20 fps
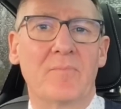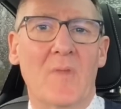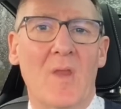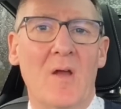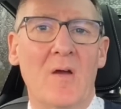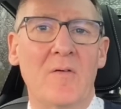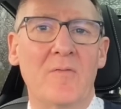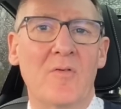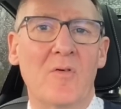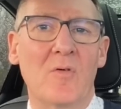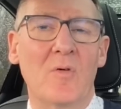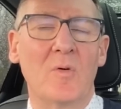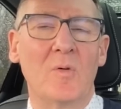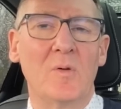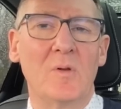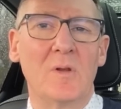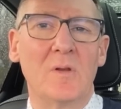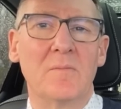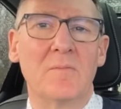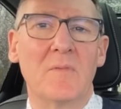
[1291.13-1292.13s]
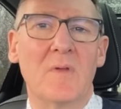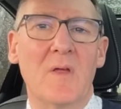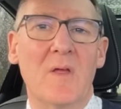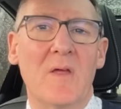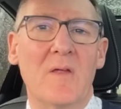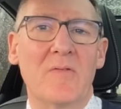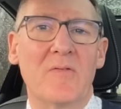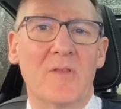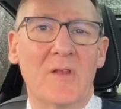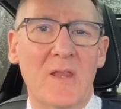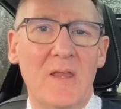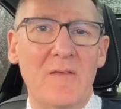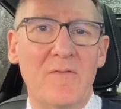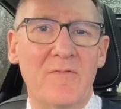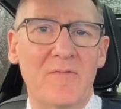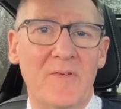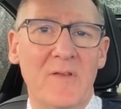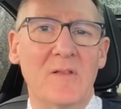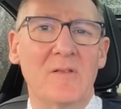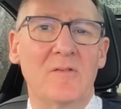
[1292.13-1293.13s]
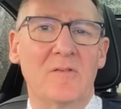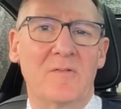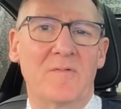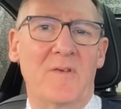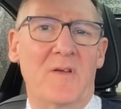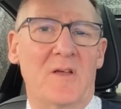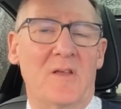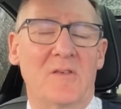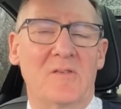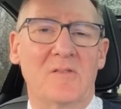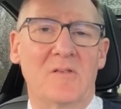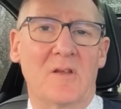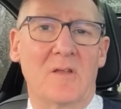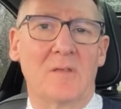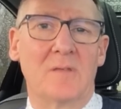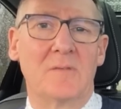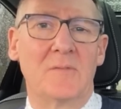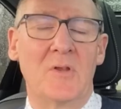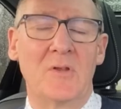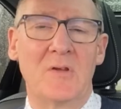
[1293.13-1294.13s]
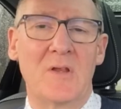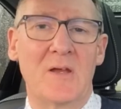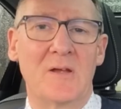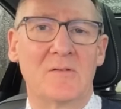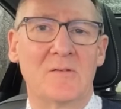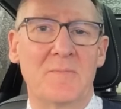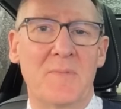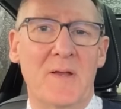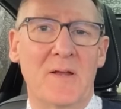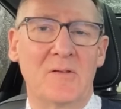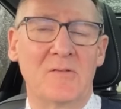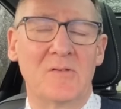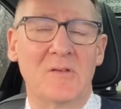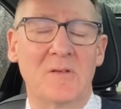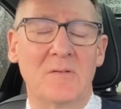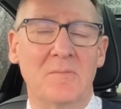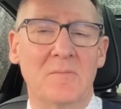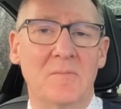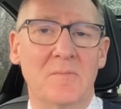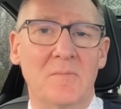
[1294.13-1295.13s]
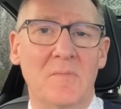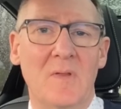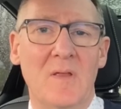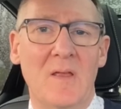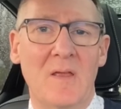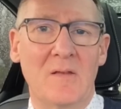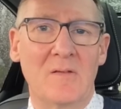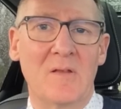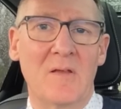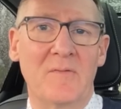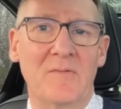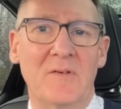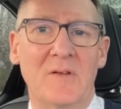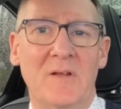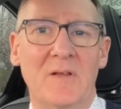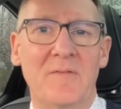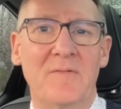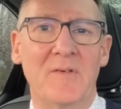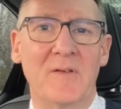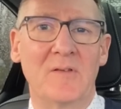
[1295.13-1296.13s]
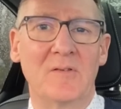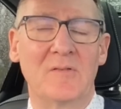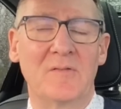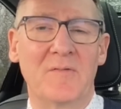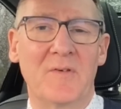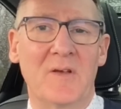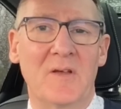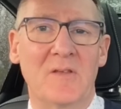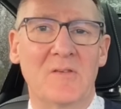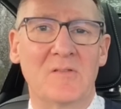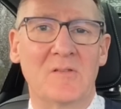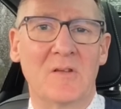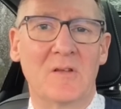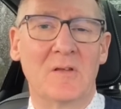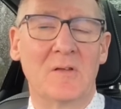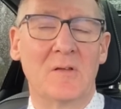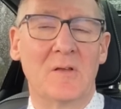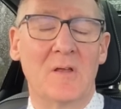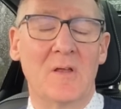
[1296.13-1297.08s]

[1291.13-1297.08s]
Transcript: Overall, the Leaf feels faster, no doubt about it. It definitely feels faster.